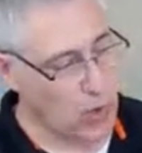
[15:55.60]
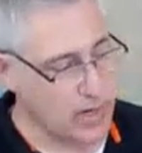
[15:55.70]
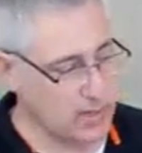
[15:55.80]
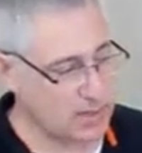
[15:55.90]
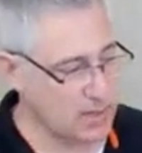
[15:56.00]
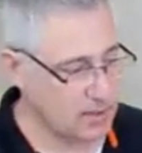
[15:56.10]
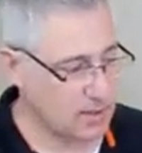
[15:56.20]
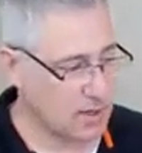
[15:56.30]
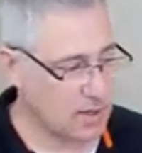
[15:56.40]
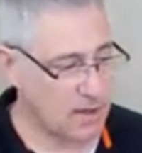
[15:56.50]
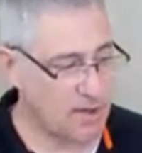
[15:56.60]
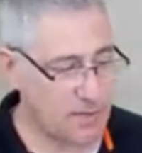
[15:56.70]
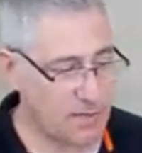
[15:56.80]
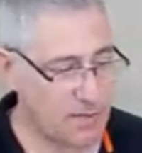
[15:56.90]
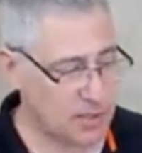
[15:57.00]
quite
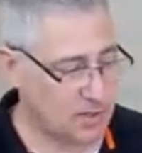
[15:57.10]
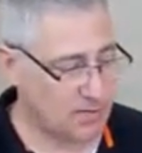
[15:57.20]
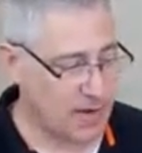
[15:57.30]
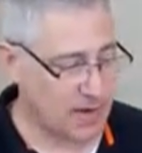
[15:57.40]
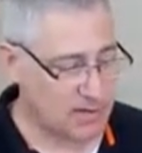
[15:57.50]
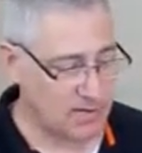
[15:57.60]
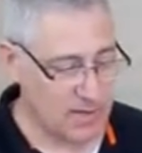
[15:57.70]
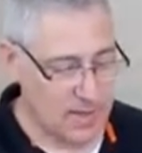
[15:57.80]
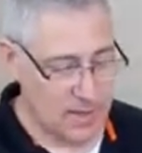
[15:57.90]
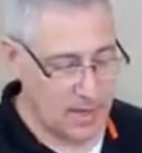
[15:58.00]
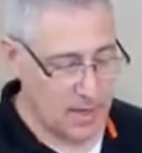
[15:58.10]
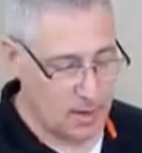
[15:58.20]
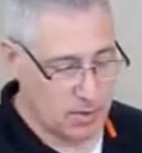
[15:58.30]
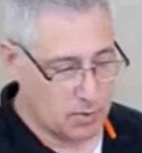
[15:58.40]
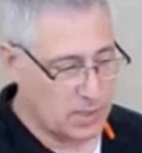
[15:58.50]
efficient and effective.
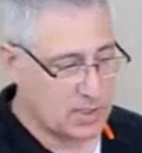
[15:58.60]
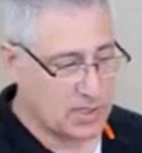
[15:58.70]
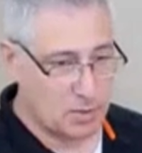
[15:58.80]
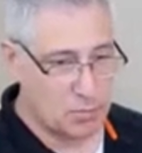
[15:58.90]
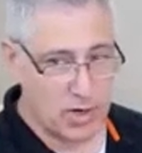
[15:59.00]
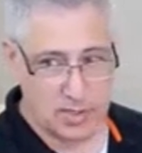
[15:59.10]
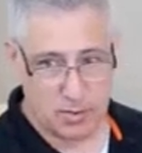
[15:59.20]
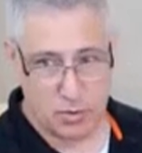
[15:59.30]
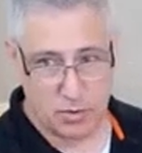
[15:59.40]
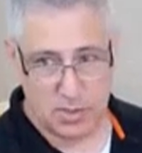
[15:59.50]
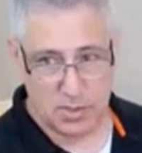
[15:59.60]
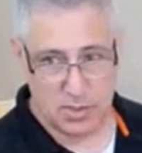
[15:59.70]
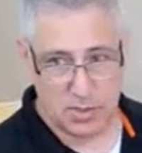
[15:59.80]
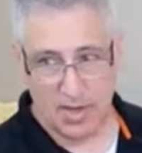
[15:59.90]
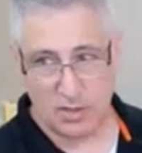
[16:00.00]
With a retail price, I'm sure
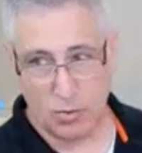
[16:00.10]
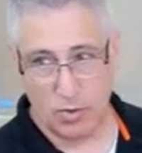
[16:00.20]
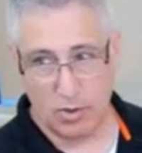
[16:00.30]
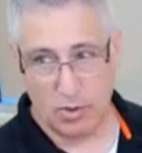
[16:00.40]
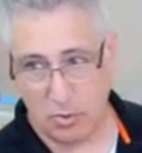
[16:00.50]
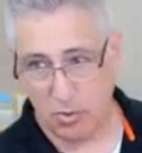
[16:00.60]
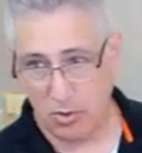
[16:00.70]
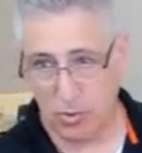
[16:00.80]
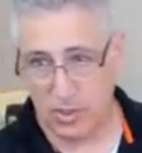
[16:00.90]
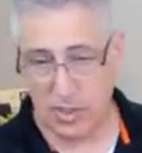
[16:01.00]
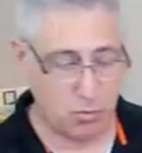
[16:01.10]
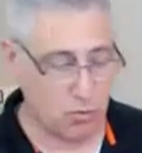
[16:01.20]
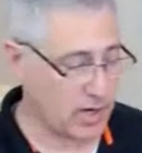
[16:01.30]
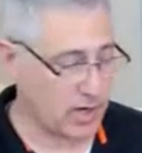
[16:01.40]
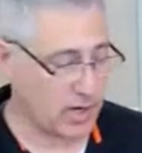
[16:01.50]
some of you guys are wondering, but with the retail
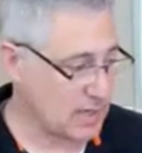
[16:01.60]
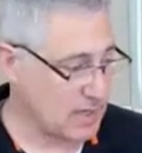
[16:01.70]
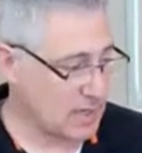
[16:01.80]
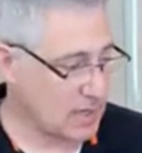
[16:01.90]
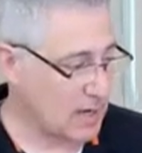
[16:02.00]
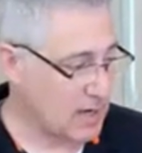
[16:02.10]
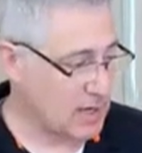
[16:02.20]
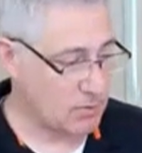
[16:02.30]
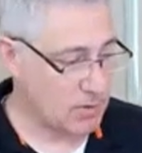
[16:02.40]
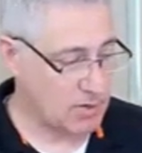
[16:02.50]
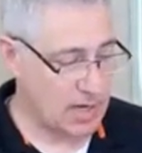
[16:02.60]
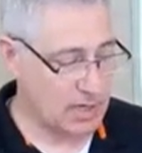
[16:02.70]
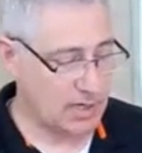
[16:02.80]
price around